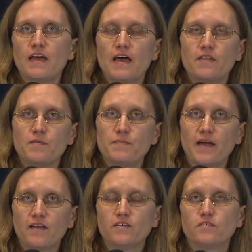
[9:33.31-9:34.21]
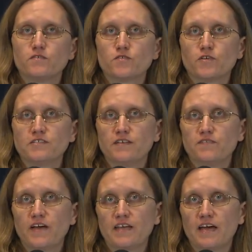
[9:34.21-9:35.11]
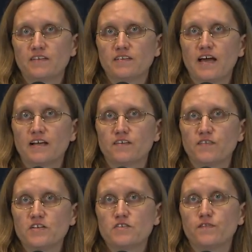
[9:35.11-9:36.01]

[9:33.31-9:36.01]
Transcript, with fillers: And the balance of short-chain fatty acid activation